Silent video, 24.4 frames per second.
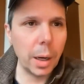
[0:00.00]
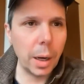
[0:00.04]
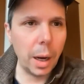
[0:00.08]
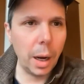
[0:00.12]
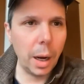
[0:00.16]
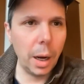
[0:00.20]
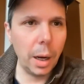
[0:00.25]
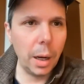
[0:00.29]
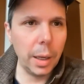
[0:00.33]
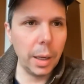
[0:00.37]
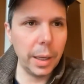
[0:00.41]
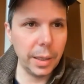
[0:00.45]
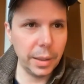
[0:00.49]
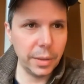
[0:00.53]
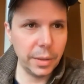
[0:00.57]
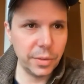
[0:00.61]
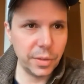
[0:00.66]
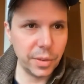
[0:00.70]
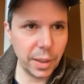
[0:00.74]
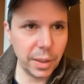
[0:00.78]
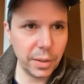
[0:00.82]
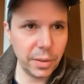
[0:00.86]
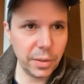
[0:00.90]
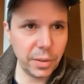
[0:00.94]

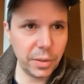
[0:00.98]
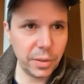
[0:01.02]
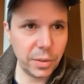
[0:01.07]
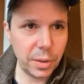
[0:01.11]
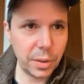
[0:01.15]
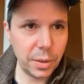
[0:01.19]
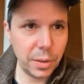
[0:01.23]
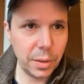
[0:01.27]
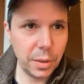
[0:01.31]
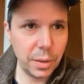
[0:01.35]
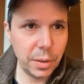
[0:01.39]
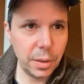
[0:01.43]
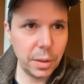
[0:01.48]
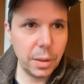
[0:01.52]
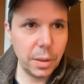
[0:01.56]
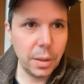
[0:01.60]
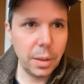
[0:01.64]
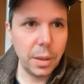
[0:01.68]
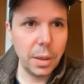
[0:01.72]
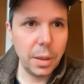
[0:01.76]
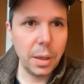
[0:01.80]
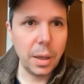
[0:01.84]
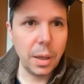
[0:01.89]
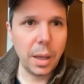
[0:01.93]
exist
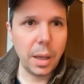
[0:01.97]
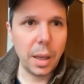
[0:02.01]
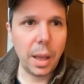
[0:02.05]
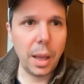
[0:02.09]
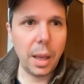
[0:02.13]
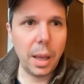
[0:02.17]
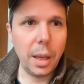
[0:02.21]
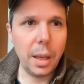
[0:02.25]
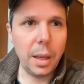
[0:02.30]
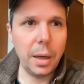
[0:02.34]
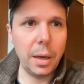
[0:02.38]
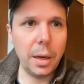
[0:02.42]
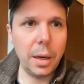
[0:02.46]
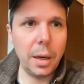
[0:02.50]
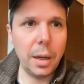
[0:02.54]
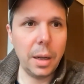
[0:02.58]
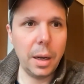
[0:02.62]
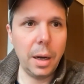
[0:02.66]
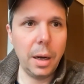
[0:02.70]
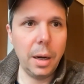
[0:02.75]
in